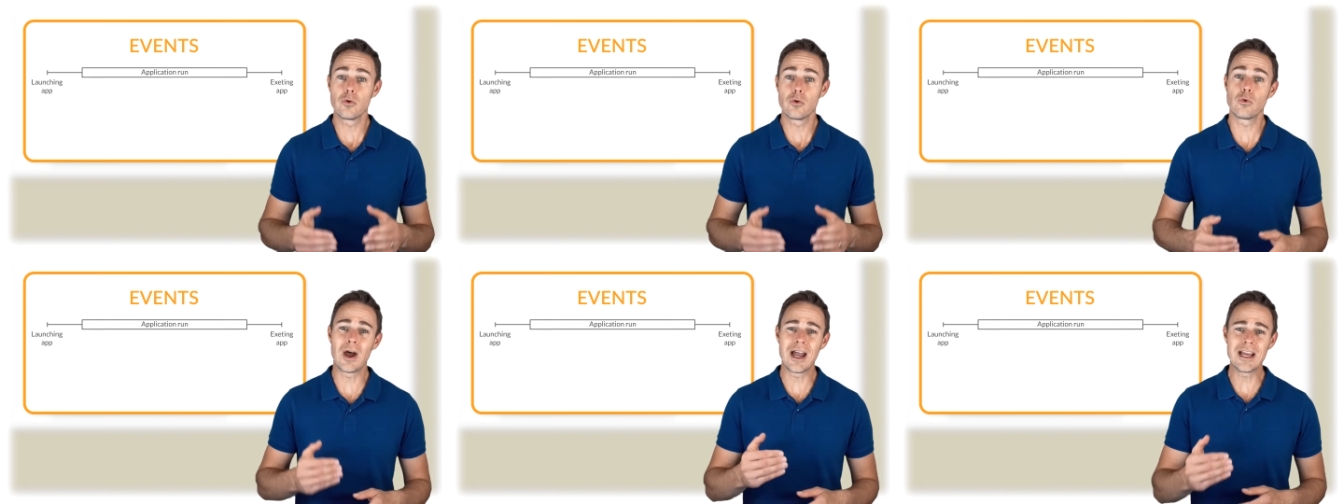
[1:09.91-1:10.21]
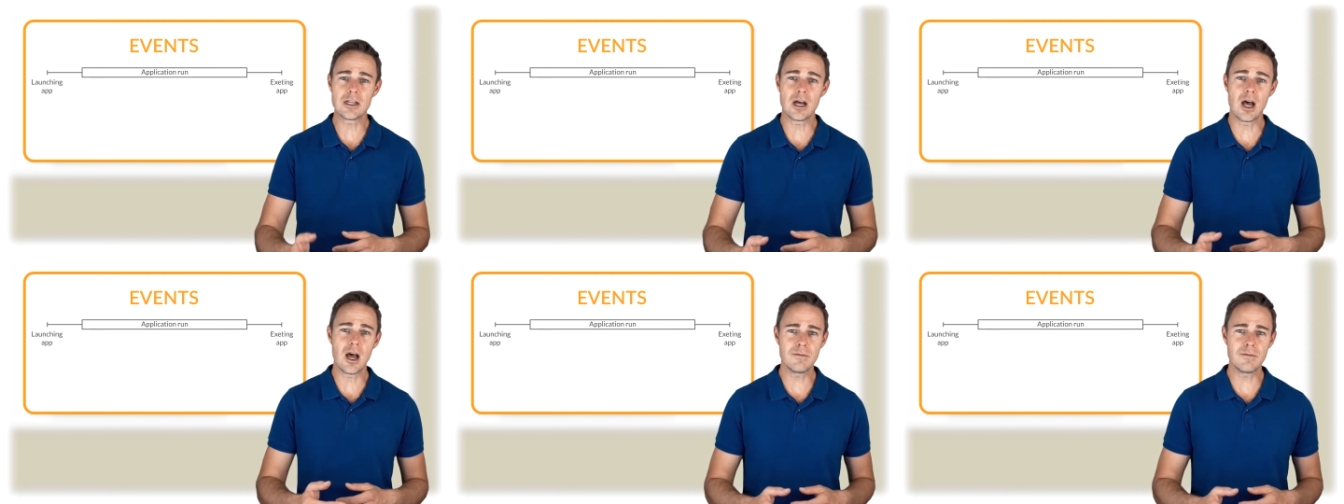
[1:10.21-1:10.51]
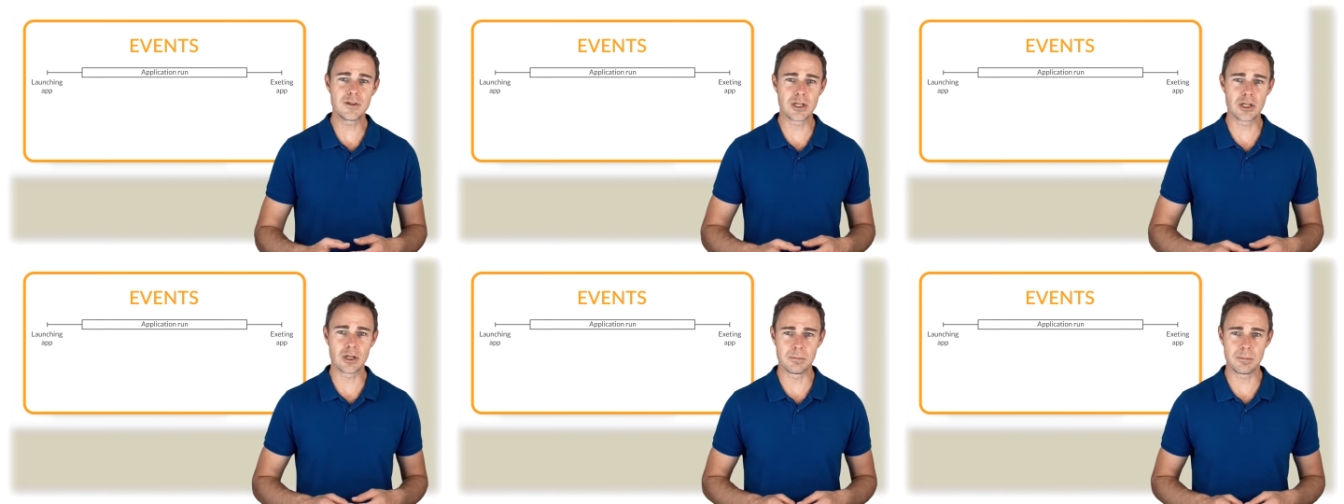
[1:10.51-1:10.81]
right
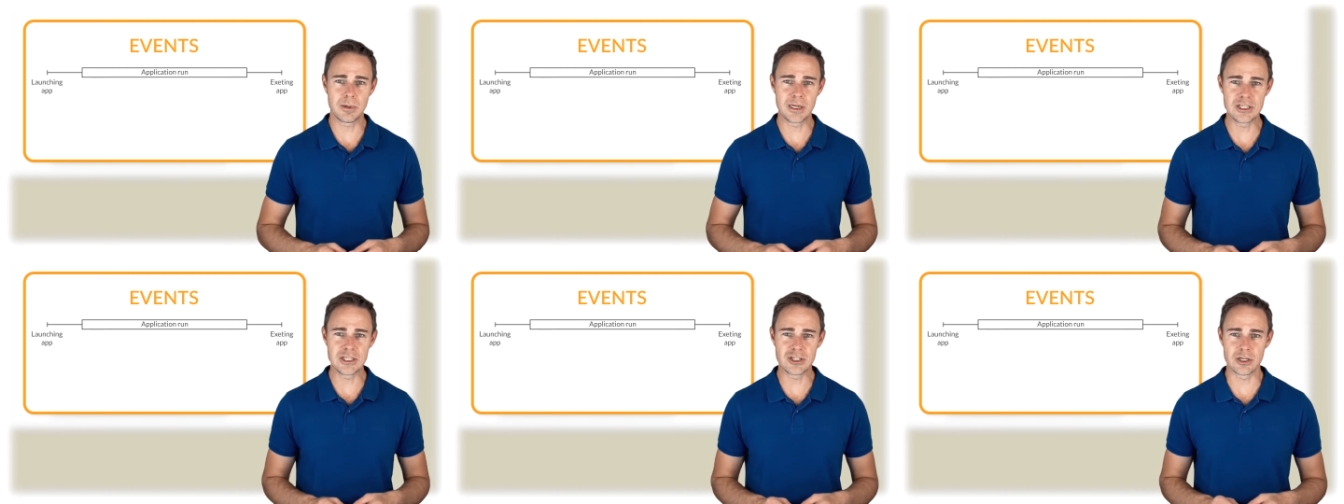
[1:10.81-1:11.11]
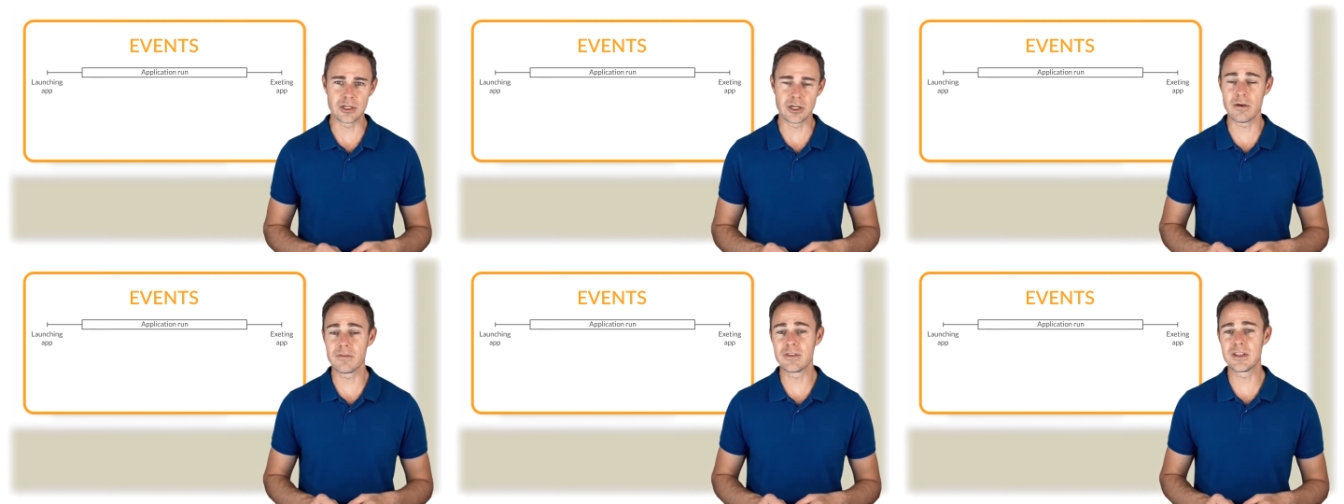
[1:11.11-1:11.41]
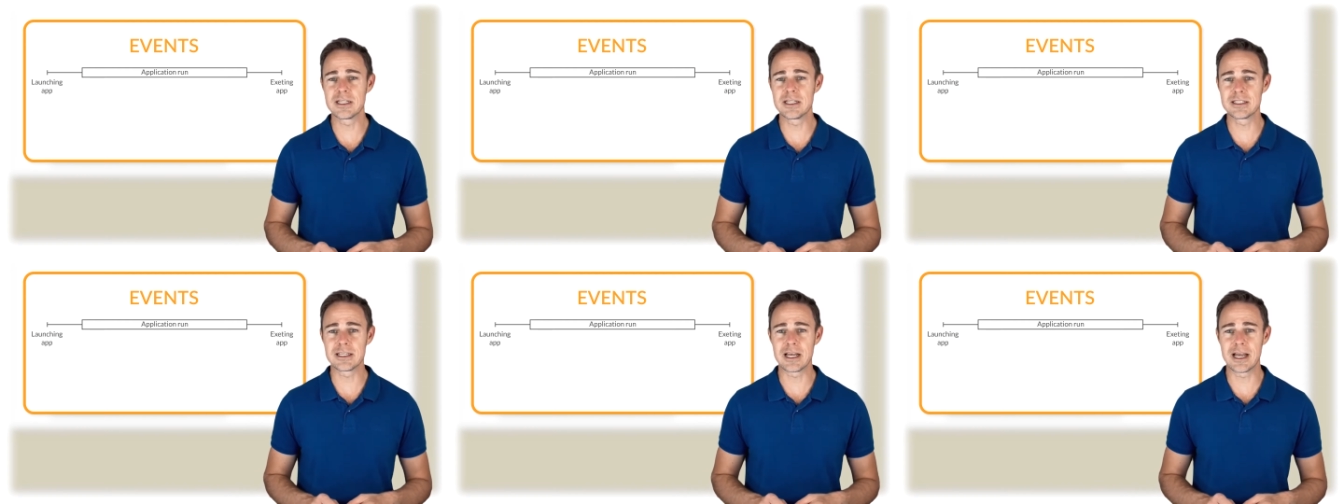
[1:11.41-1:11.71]
after completion of the
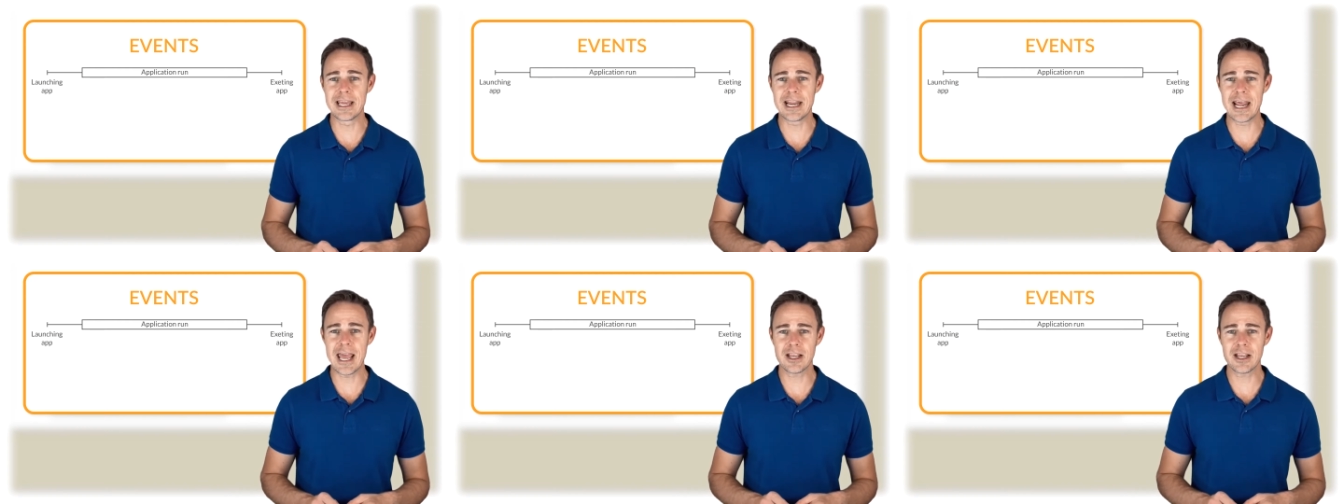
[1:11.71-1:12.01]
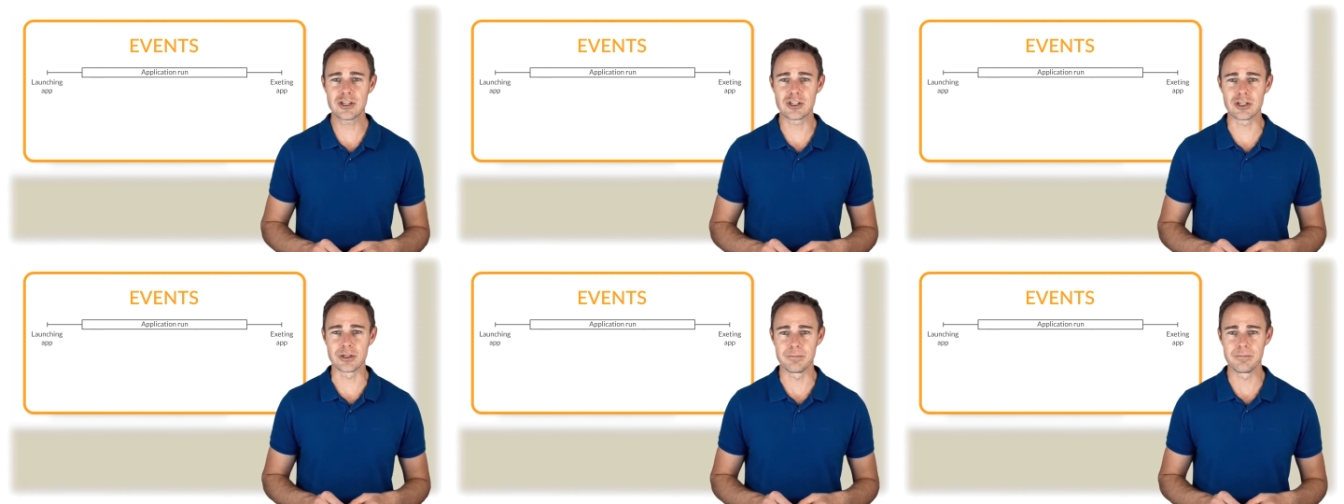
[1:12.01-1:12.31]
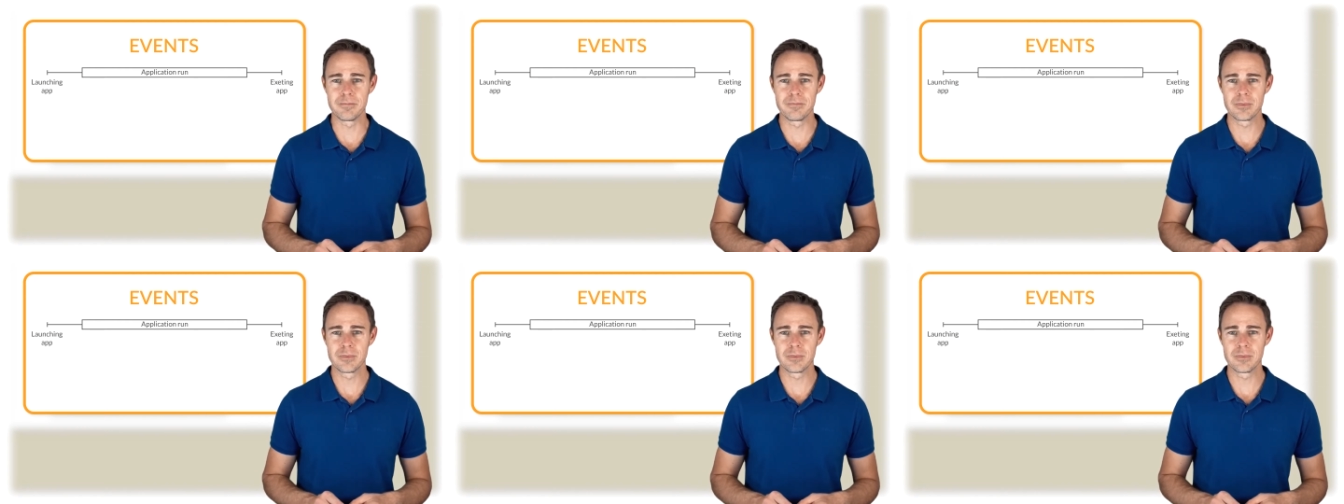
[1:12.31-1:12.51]
desired action.